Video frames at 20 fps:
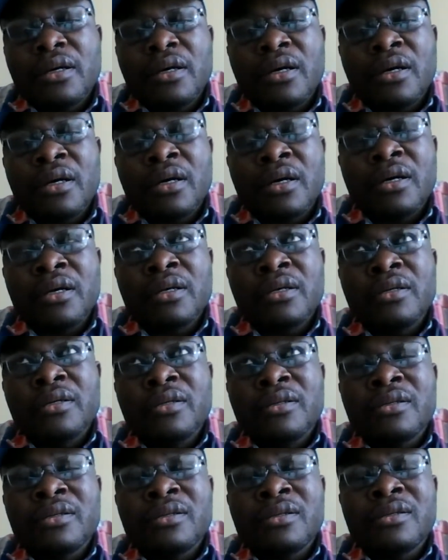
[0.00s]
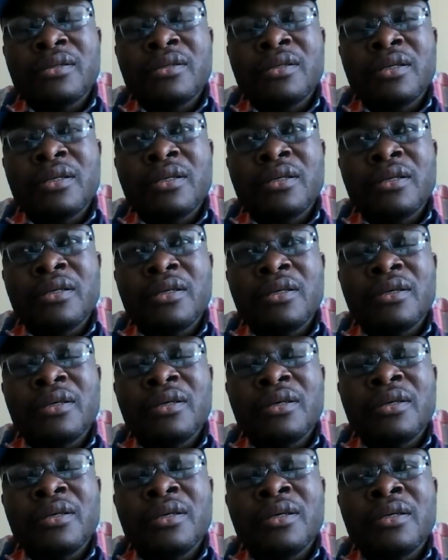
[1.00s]
I
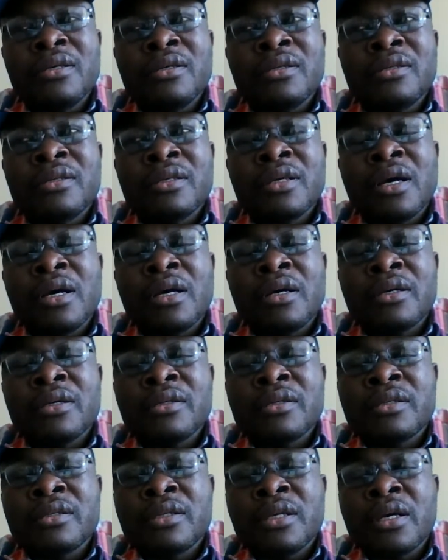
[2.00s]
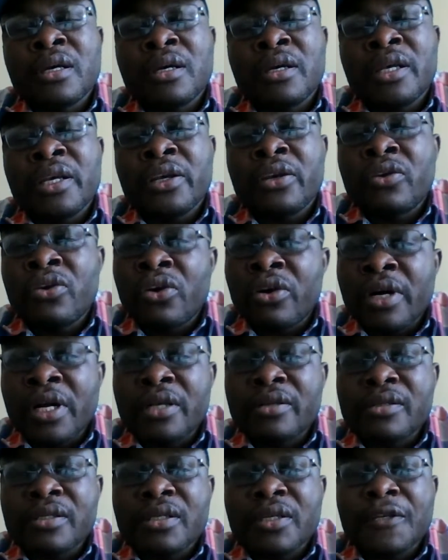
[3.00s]
see it as
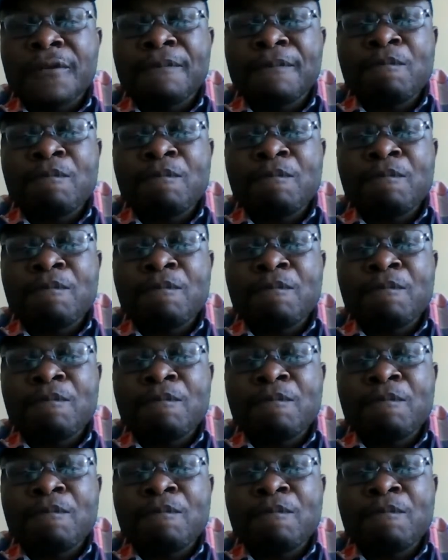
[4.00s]
ignorance.